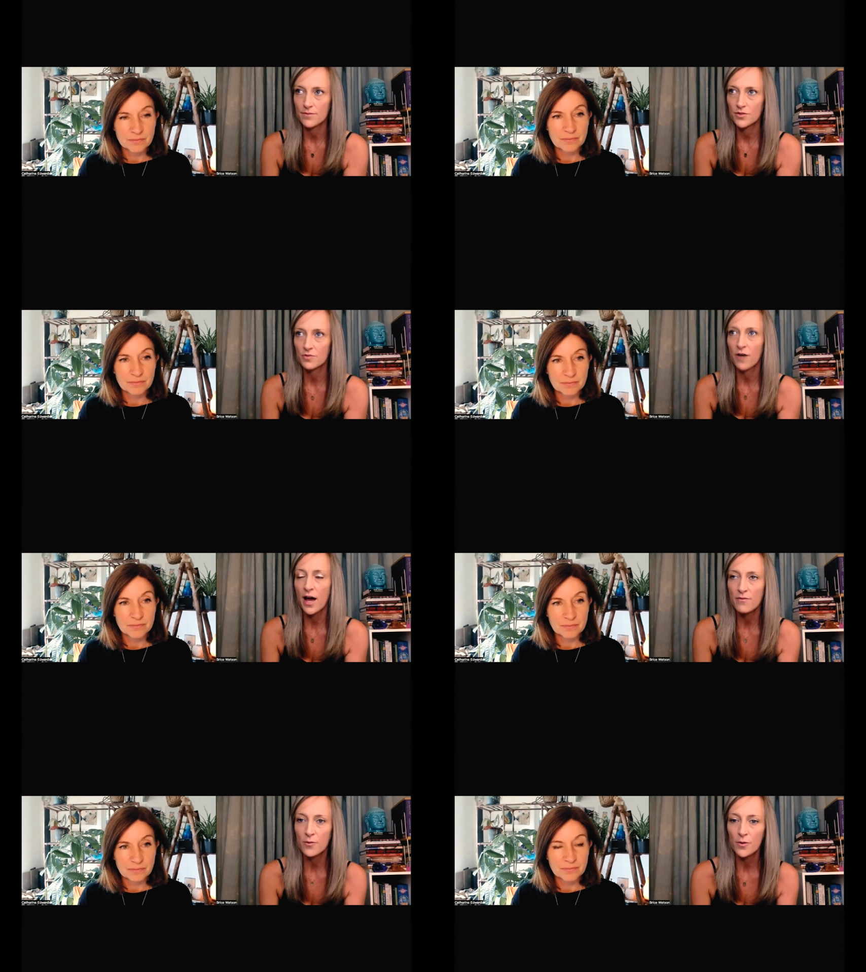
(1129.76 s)

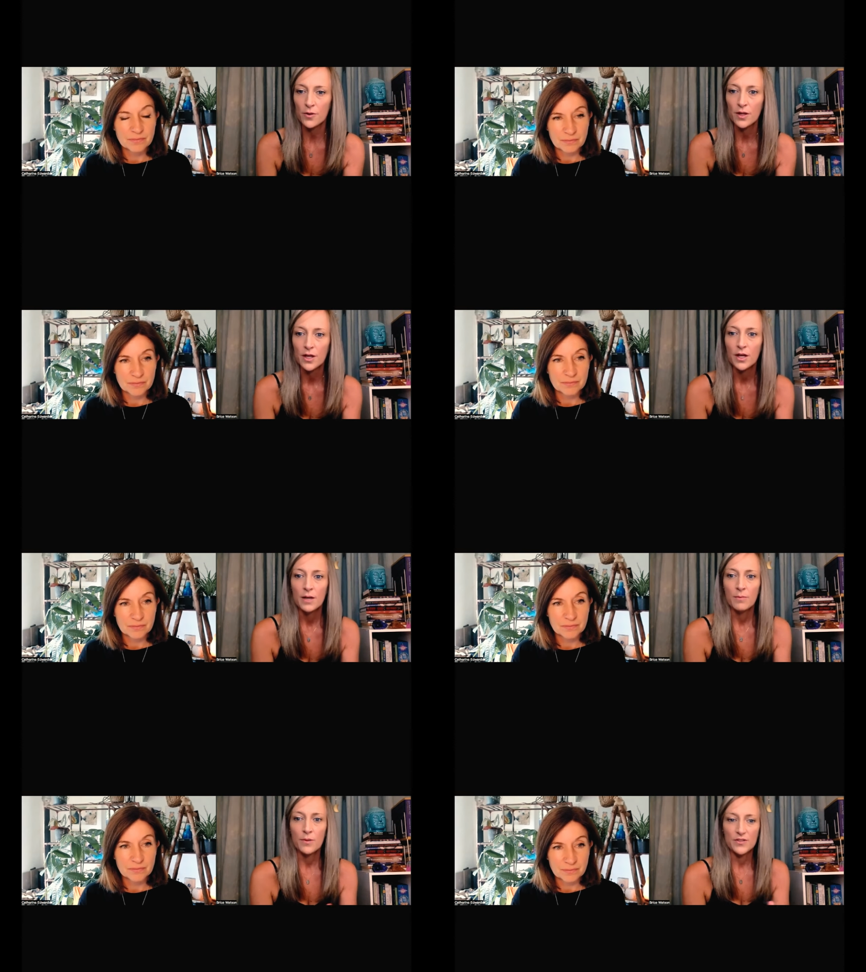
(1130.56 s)
Speaker 1: survival
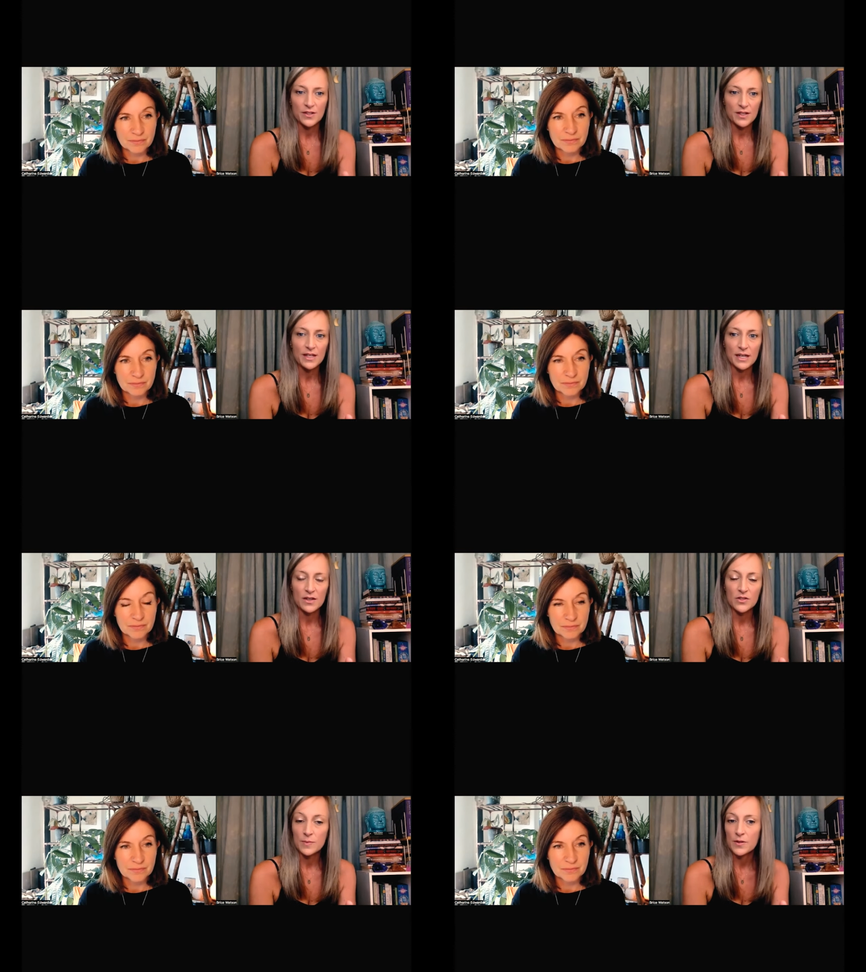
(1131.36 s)
but we see that
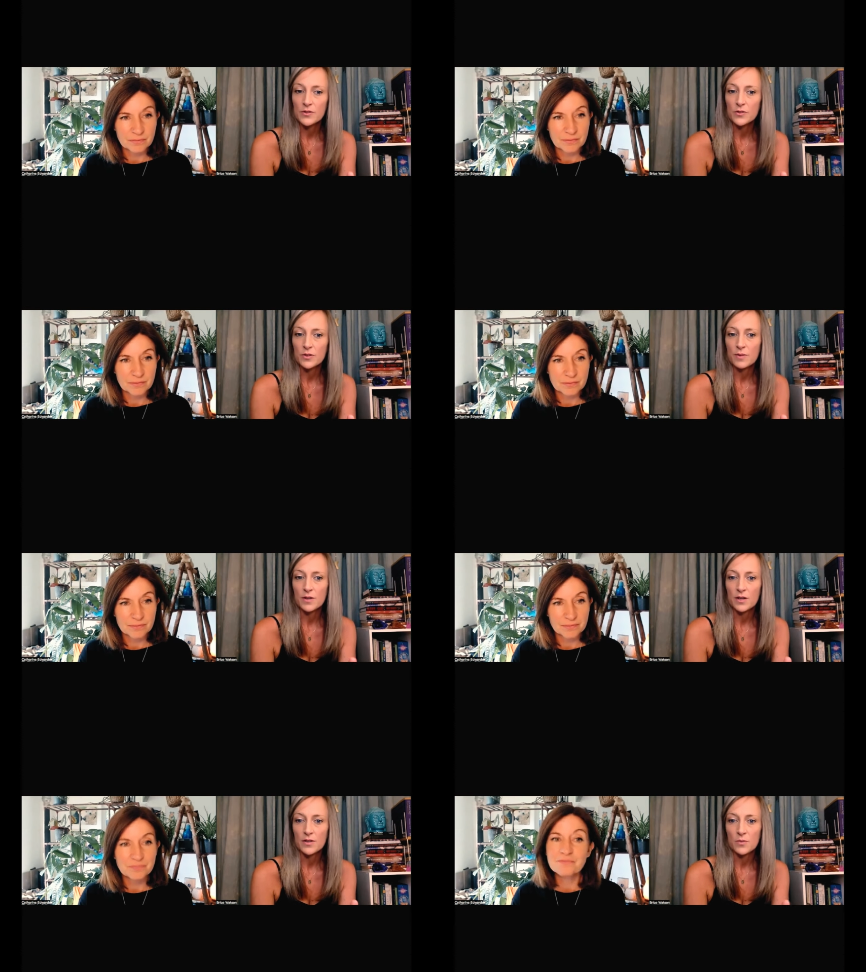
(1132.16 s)
again in the spiritual
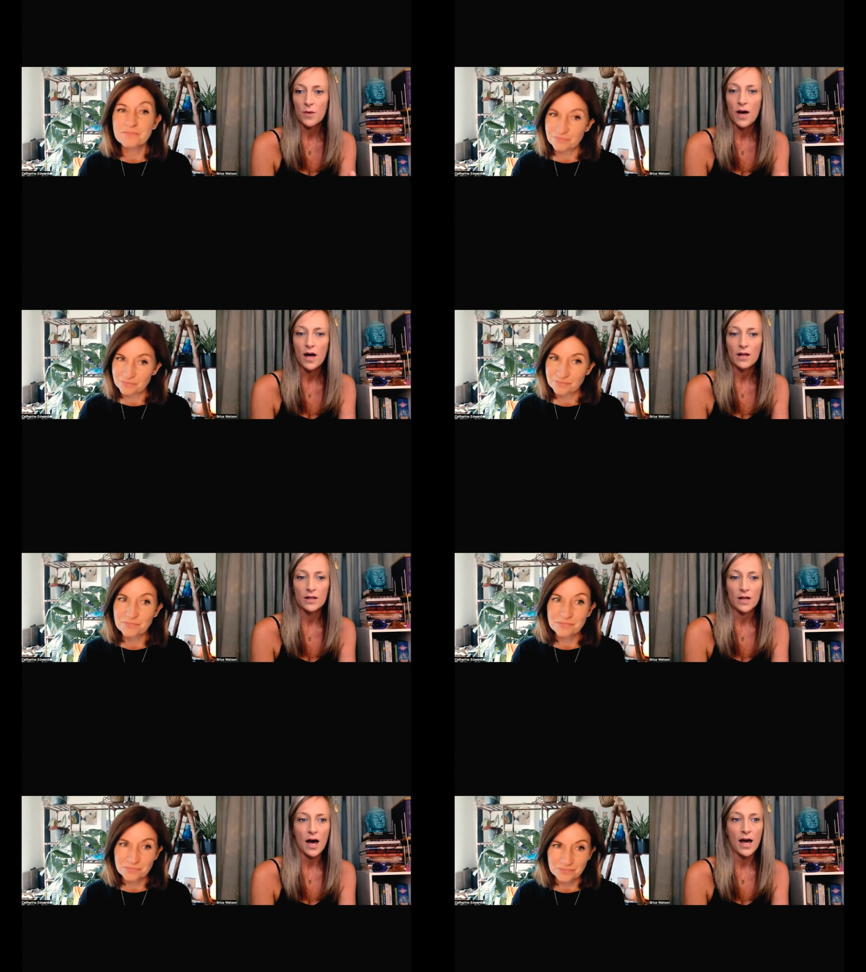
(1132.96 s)
community as well
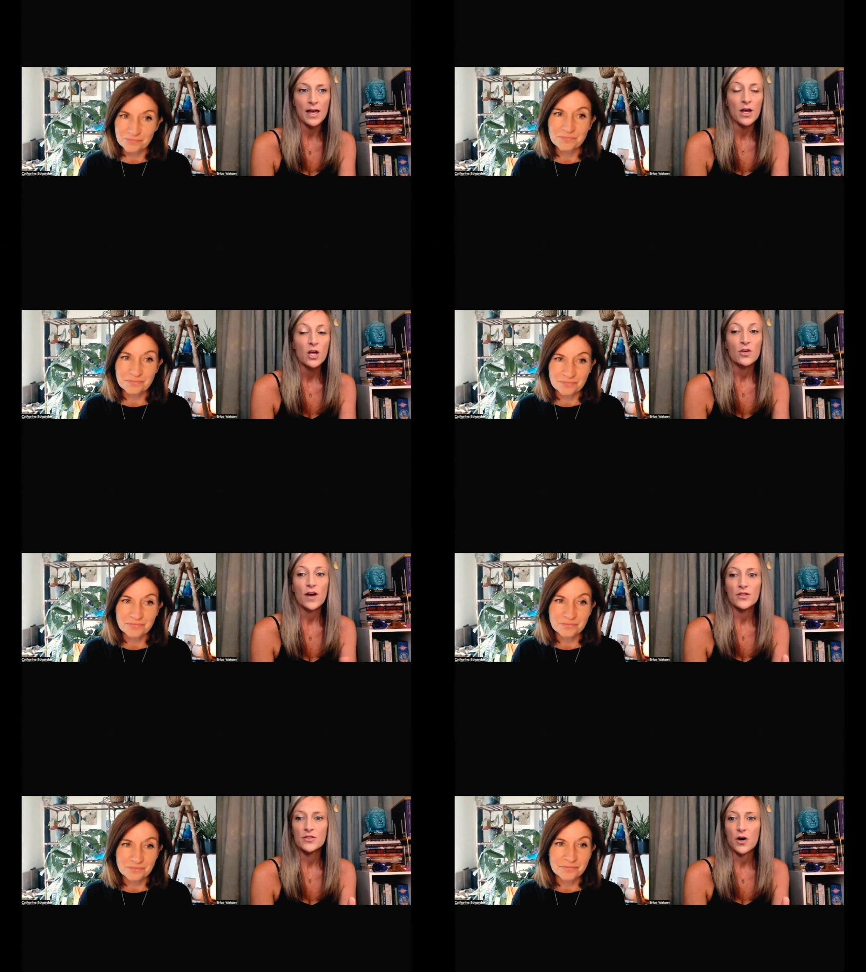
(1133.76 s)
and i
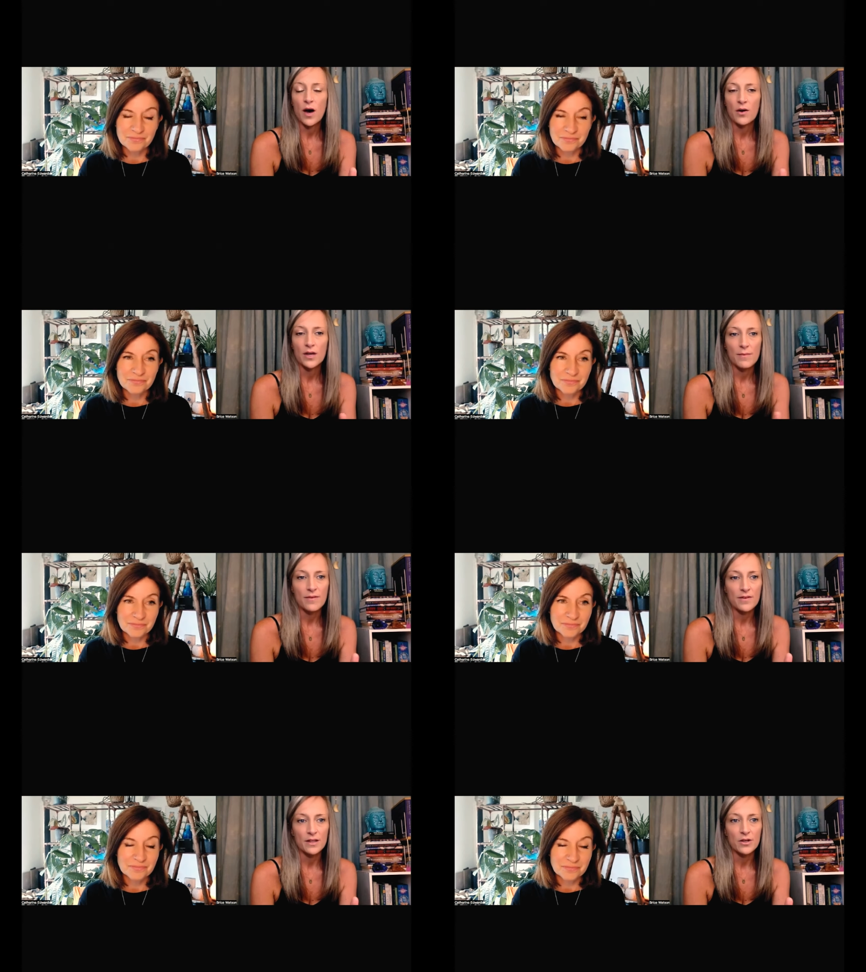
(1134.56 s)
you guys know i'll
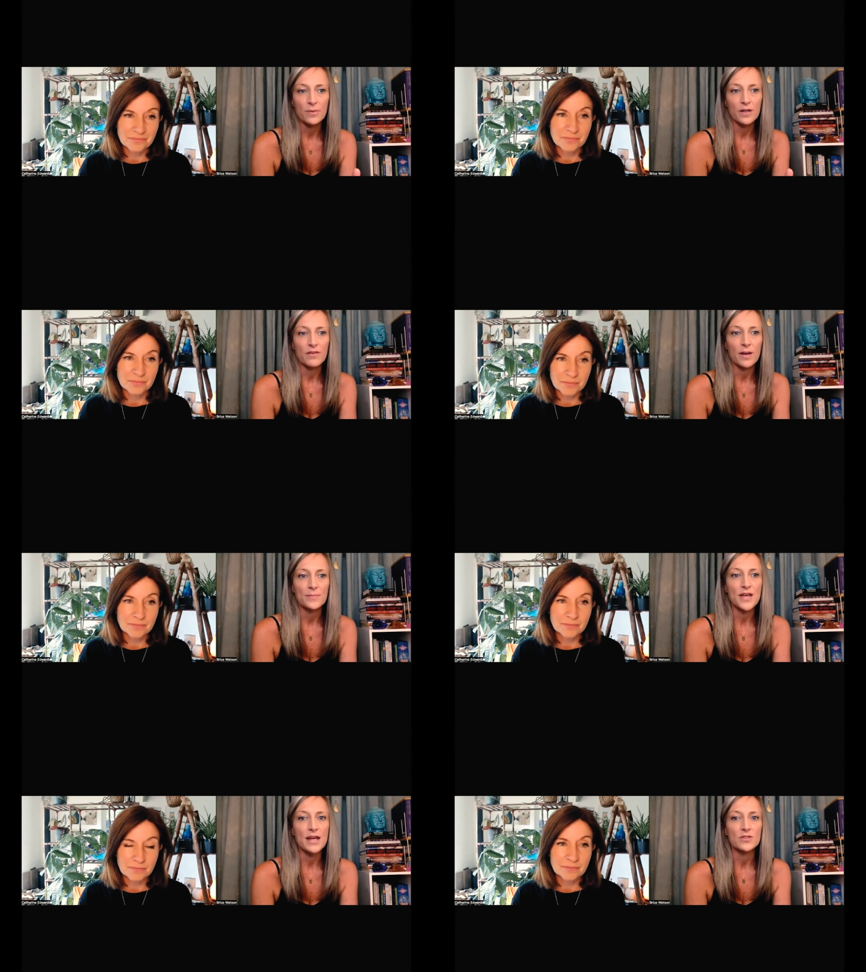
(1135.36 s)
keep give you a little bit of an
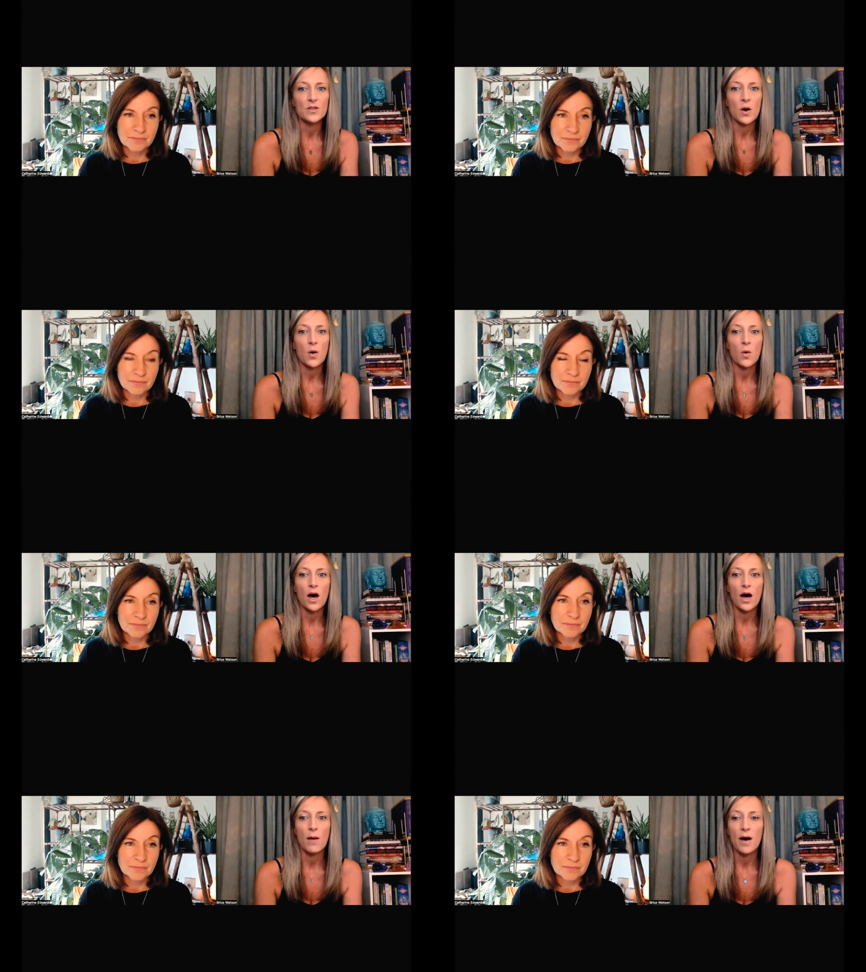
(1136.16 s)
update so
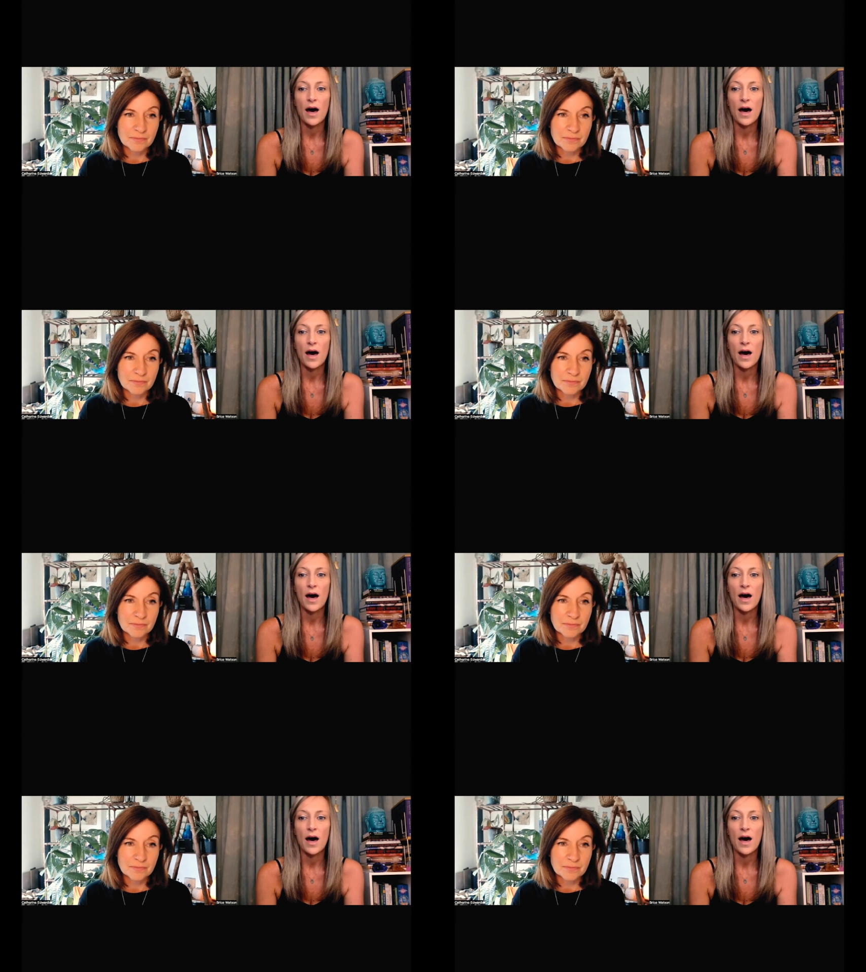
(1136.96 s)
um,